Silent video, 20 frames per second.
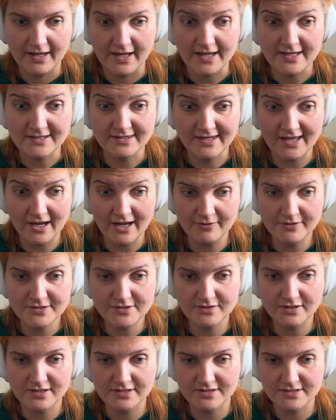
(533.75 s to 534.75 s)
And now as
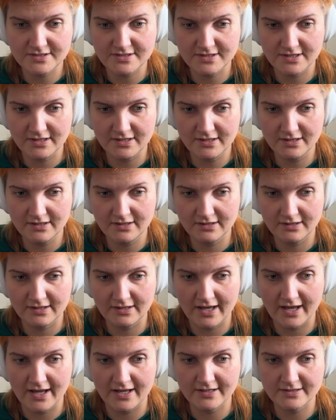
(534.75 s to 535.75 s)
you can see
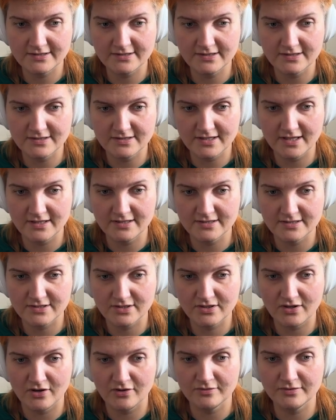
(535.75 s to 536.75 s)
that the status
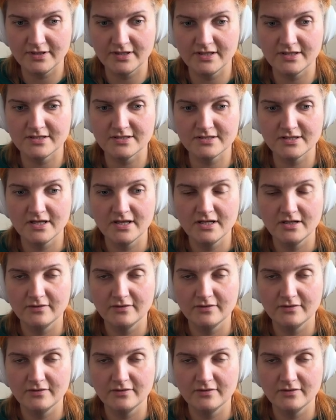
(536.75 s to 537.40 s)
code is